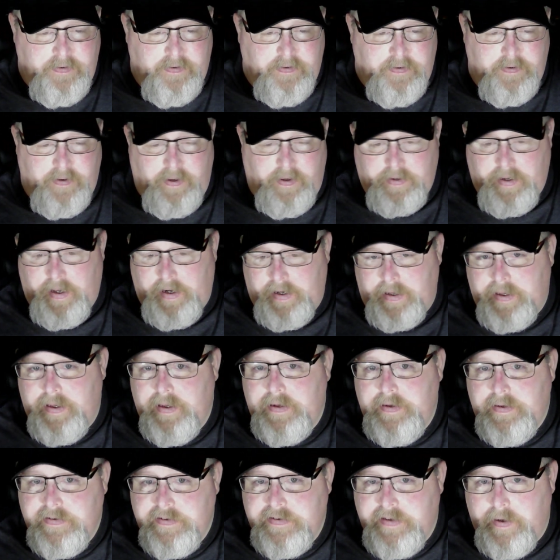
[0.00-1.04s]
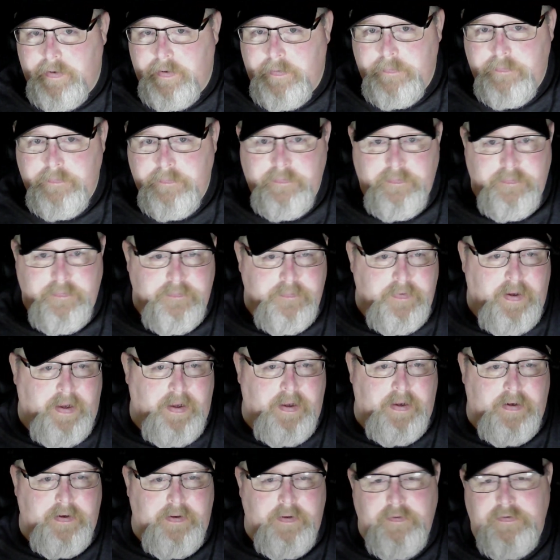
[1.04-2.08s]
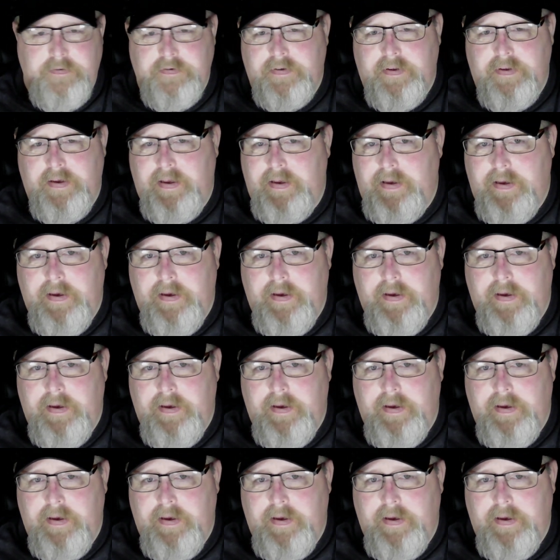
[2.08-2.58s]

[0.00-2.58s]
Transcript: I got a kidney stone, and usually